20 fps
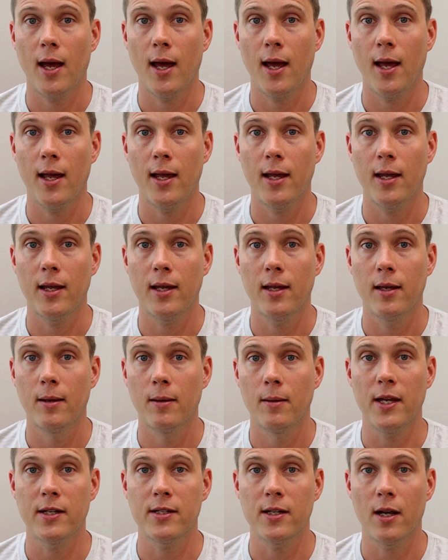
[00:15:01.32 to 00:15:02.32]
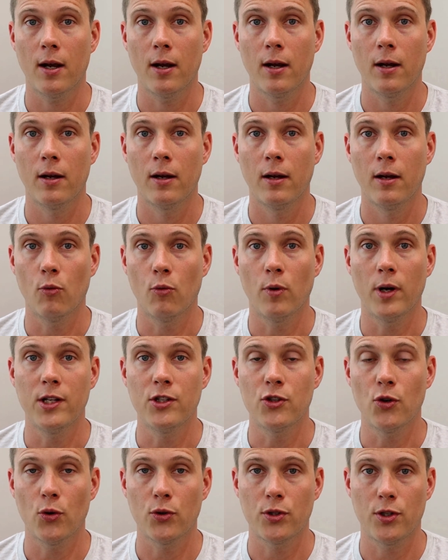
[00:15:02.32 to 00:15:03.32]
a better
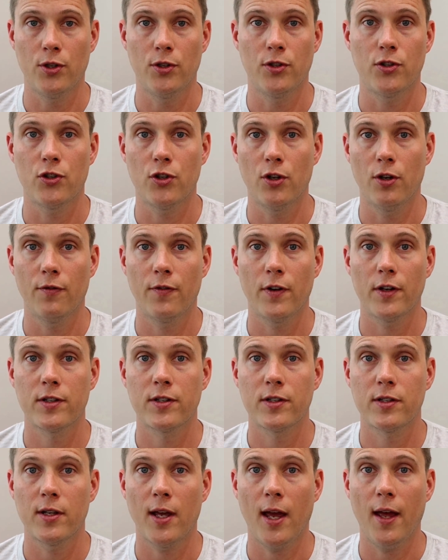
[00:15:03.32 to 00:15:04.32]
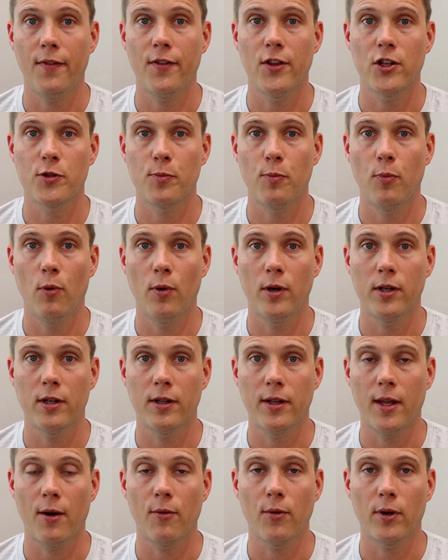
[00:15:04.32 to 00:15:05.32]
resource and service at this point
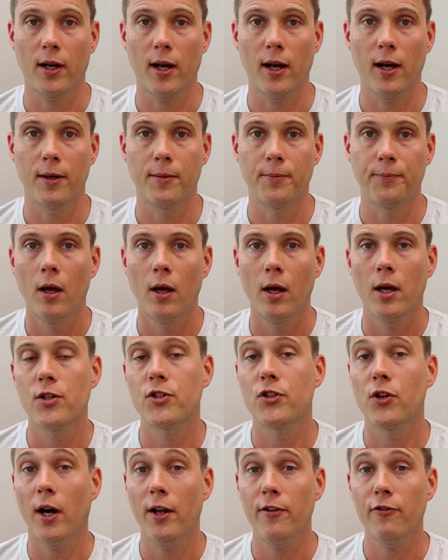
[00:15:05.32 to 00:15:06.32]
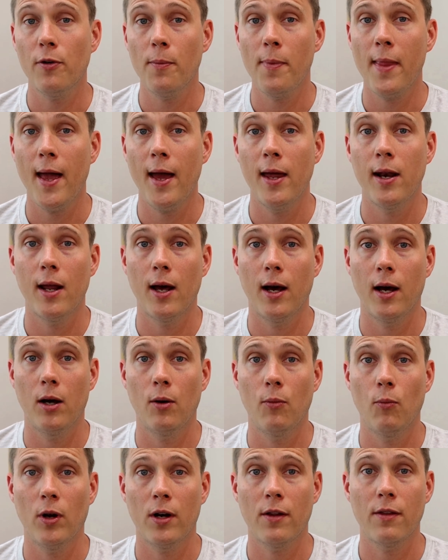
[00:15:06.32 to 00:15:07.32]
in that regard. Aside from that,
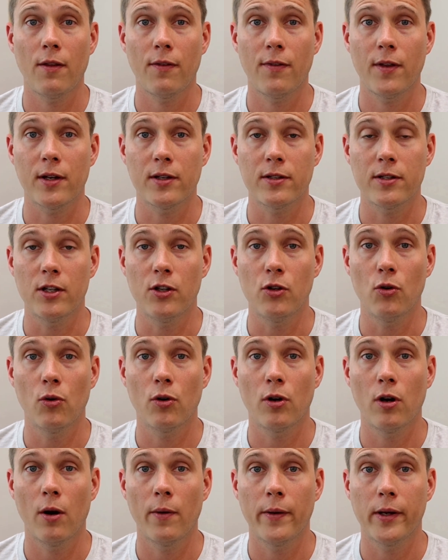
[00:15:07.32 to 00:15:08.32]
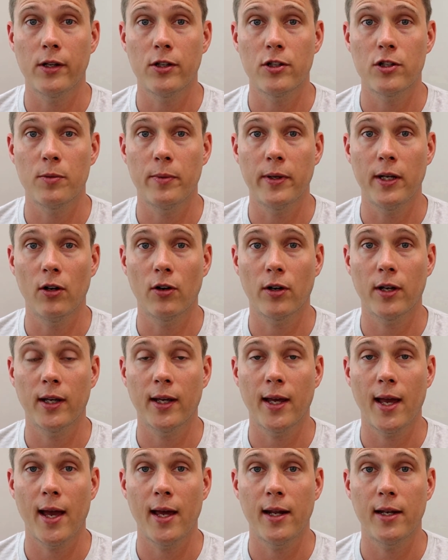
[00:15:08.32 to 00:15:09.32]
one of the things that you're going to be
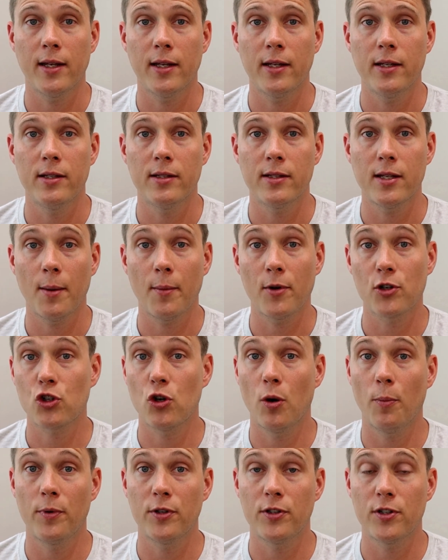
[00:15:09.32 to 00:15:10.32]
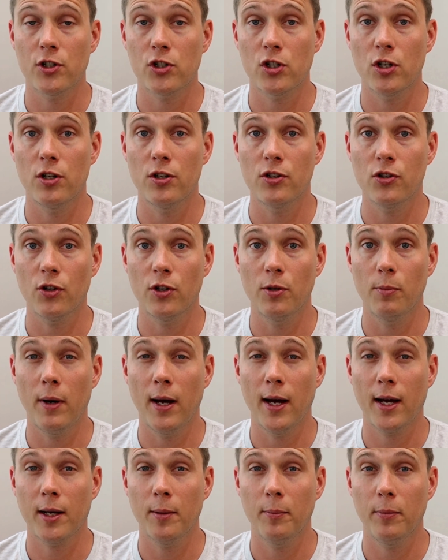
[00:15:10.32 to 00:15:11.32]
looking at is how much competition is on the
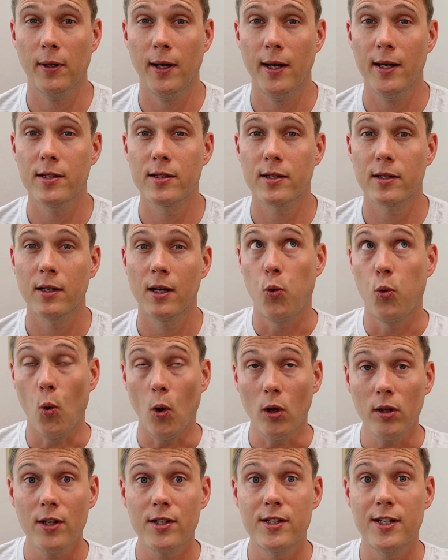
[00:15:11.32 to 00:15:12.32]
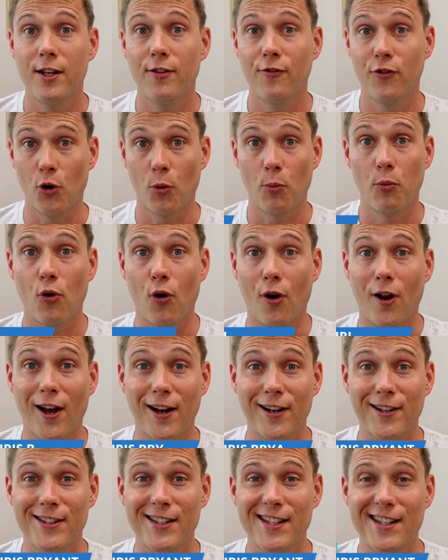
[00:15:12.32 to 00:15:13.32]
marketplace. Quality of your
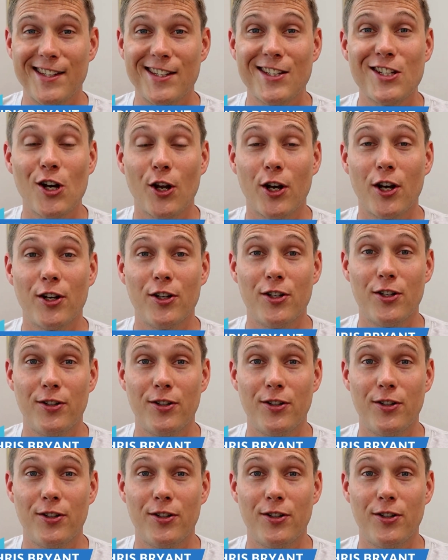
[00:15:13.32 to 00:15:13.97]
product is going to